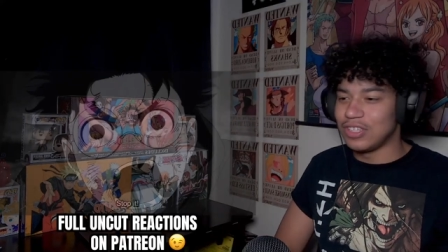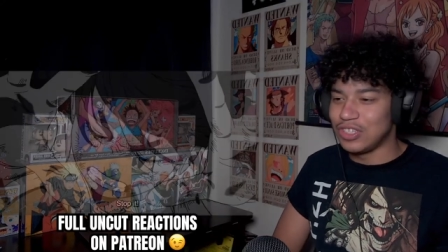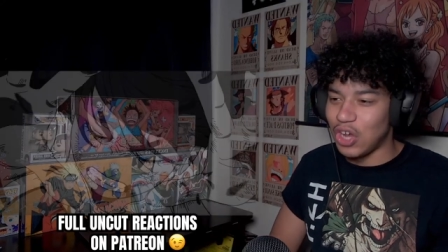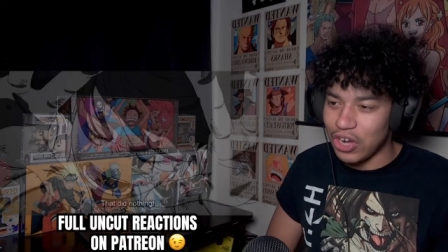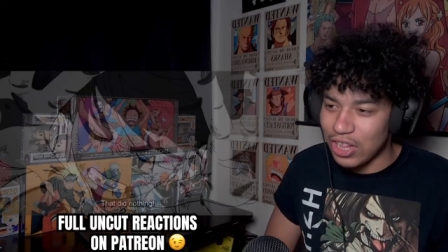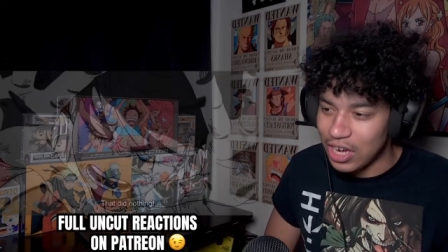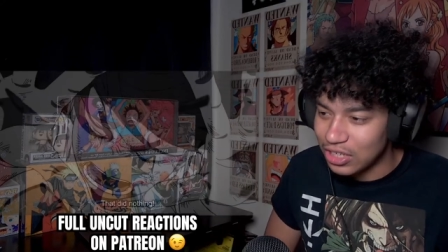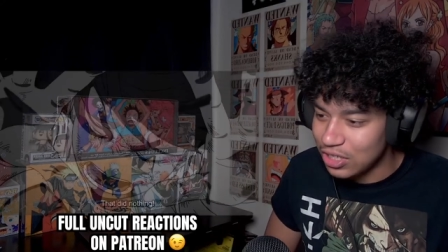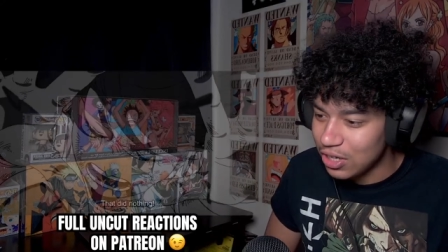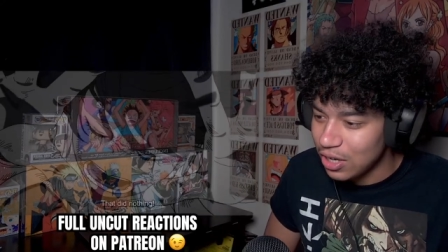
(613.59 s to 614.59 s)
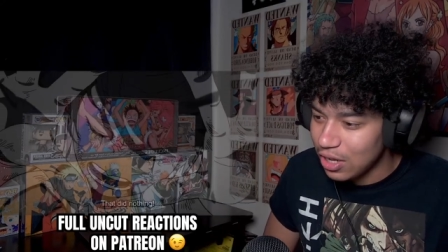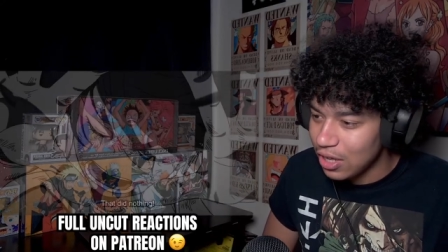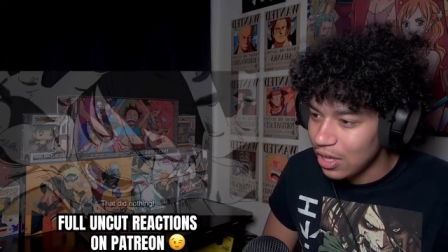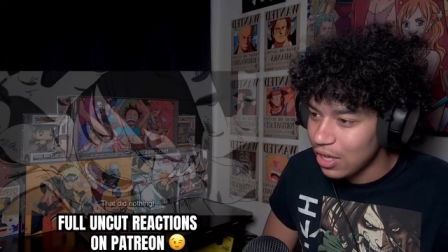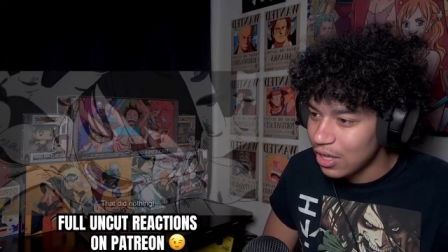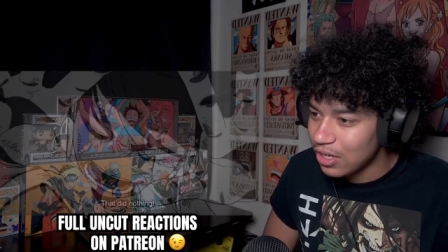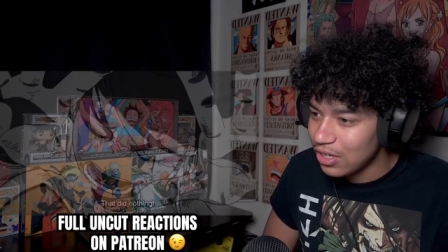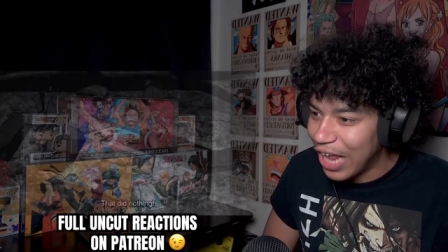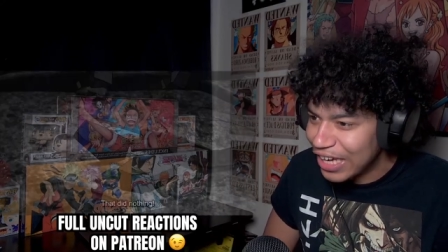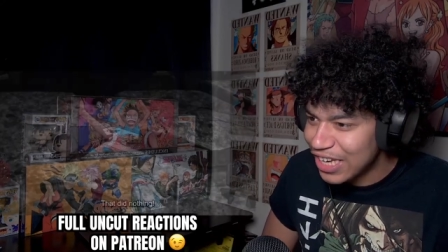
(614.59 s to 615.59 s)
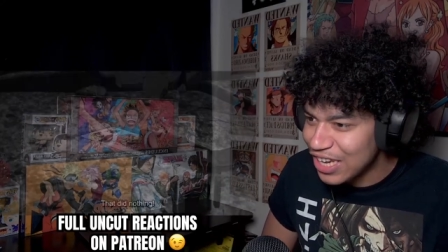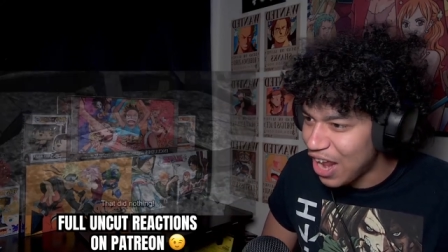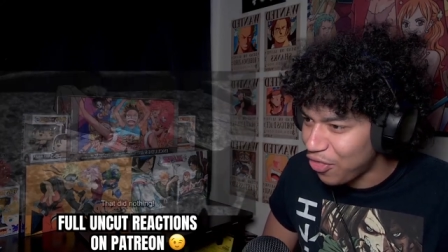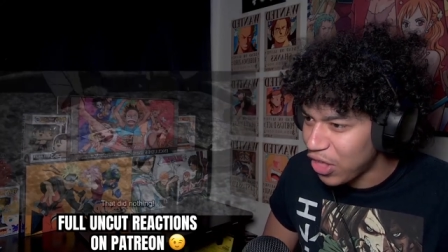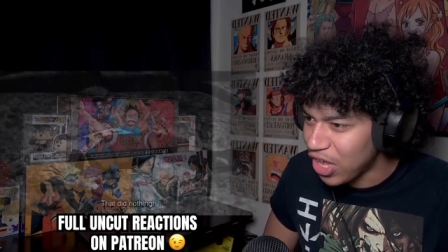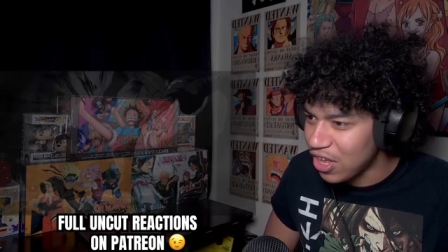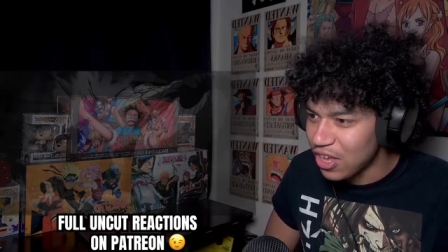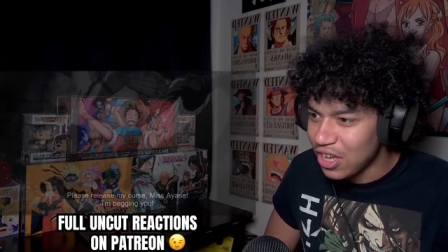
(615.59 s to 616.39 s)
She's talking a lot of sh— that did nothing.